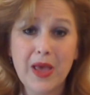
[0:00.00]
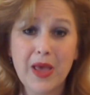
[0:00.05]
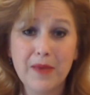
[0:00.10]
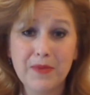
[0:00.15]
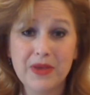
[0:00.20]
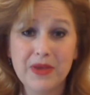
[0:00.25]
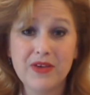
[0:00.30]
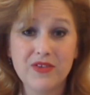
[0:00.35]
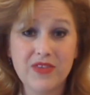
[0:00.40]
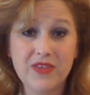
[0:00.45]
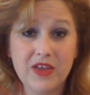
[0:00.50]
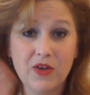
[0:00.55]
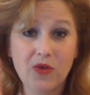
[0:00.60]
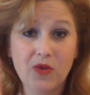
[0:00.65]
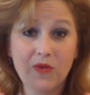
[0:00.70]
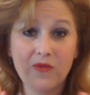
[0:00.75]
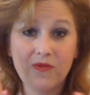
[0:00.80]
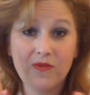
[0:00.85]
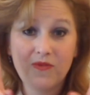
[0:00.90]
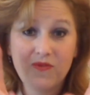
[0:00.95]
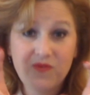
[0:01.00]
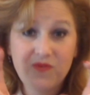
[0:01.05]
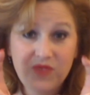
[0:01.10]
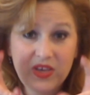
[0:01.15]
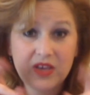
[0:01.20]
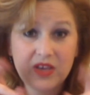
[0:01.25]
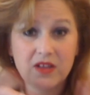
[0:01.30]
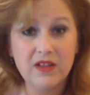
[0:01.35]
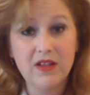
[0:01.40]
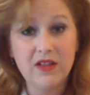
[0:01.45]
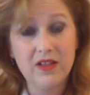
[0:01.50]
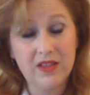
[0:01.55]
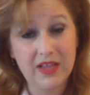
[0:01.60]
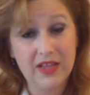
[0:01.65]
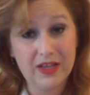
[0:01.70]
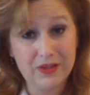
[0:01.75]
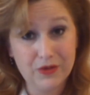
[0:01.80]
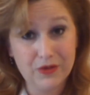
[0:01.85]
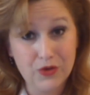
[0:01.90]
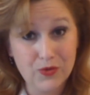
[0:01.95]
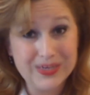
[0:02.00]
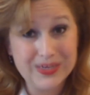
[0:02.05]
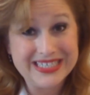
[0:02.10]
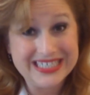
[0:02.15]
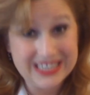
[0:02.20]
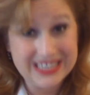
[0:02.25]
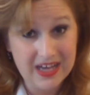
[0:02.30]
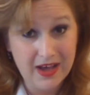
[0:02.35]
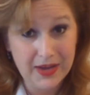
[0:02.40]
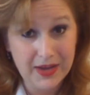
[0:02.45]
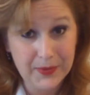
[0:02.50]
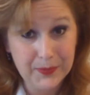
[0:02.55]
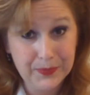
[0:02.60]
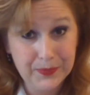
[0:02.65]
because they don't feel like they're going to die.